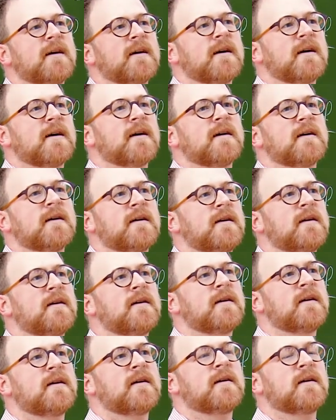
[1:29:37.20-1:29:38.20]

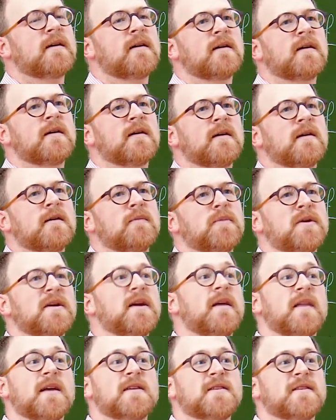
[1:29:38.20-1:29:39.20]
But
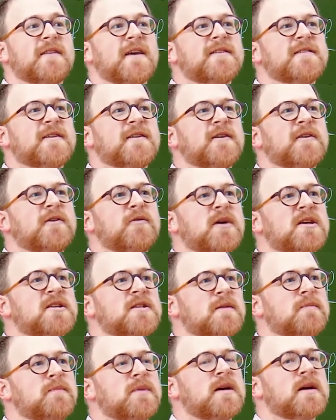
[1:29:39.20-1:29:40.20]
yeah, that's a good
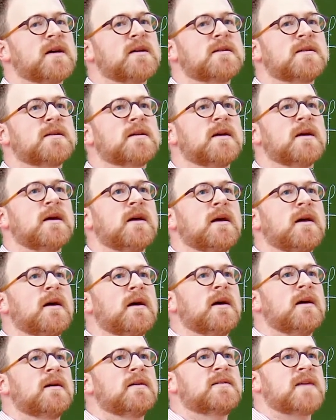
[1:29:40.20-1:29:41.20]
question because
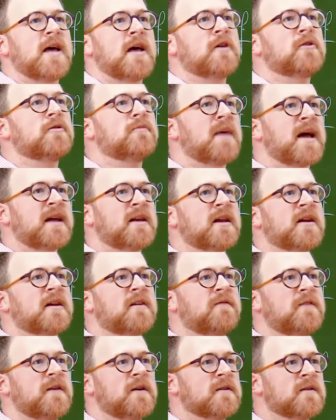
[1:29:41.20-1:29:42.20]
tangled
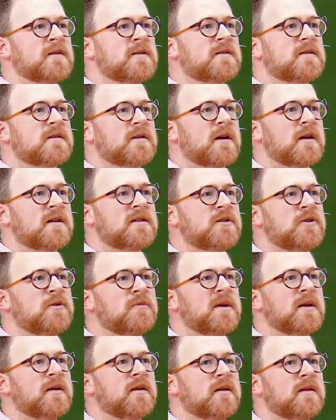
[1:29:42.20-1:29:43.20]
magnetic fields,
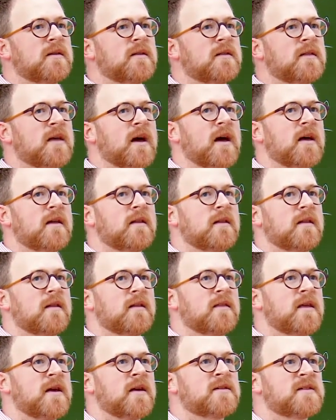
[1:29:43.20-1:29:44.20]
assuming that
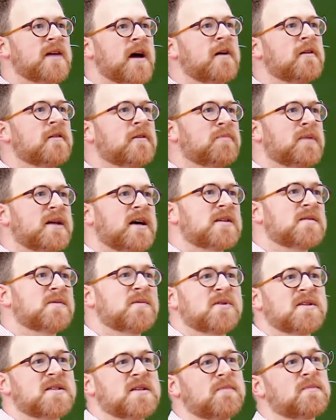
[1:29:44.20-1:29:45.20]
they endow the
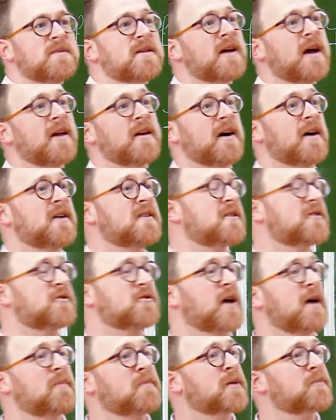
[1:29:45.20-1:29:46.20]
plasma with some kind of
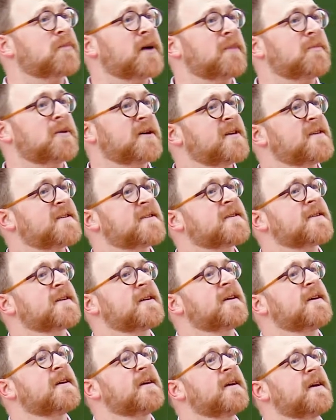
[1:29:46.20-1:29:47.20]
isotropic properties,
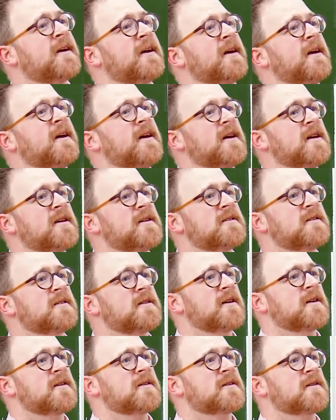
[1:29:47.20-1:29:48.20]

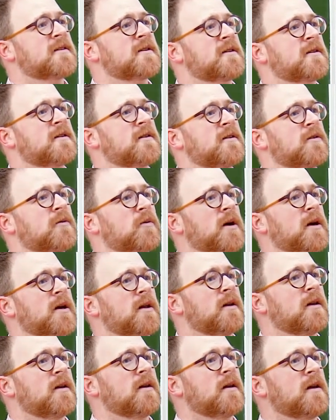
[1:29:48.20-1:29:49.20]
is
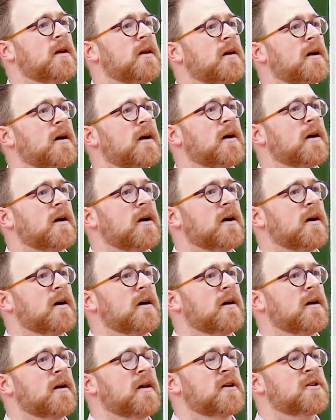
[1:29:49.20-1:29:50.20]
quite
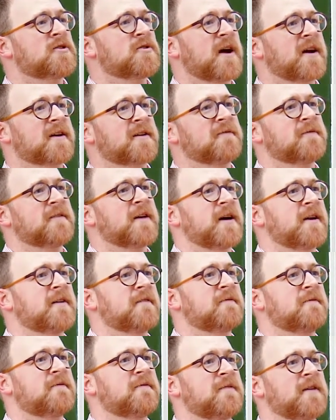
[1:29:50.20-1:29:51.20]
an attractive line
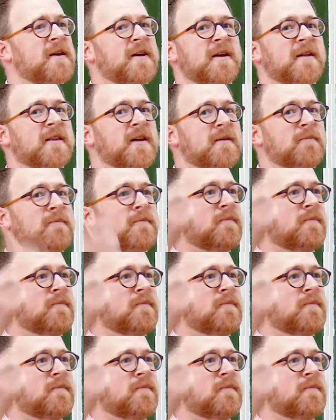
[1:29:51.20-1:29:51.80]
of thinking. Like